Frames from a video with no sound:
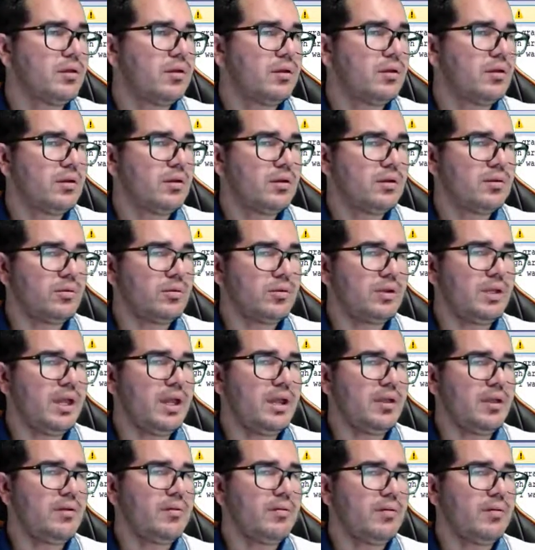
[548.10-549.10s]

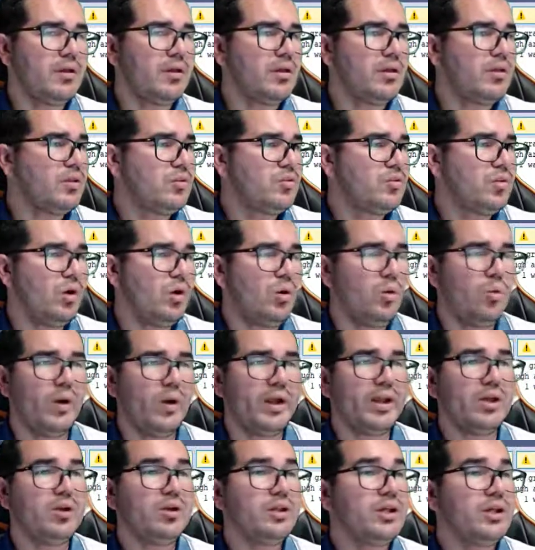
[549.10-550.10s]
Okay, so what
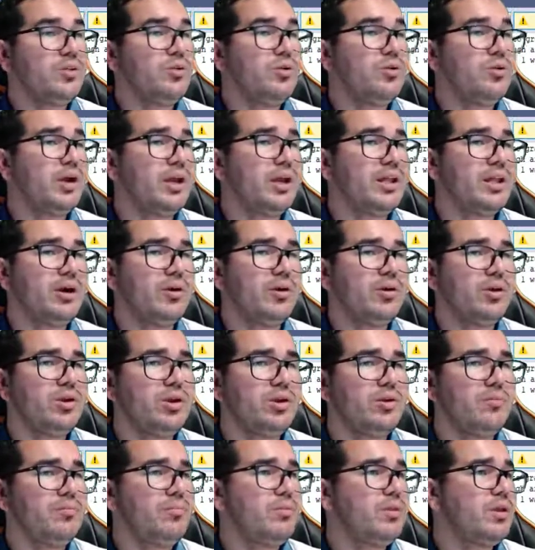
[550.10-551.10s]
I'm gonna do right now
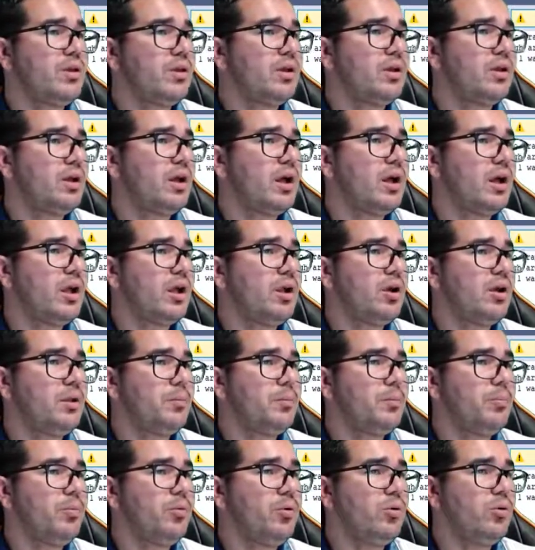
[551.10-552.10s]
here, I'm gonna
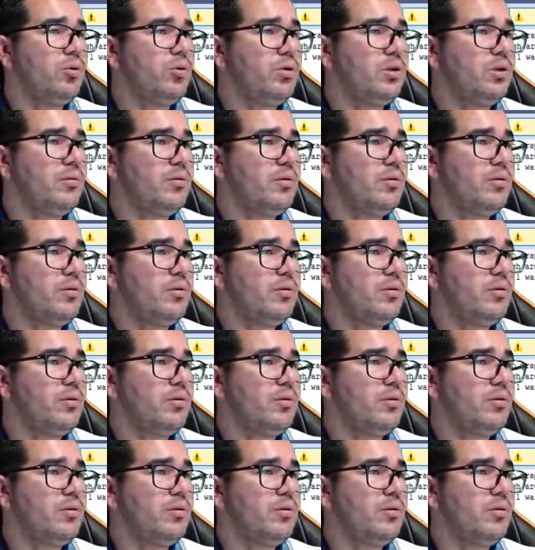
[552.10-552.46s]
put,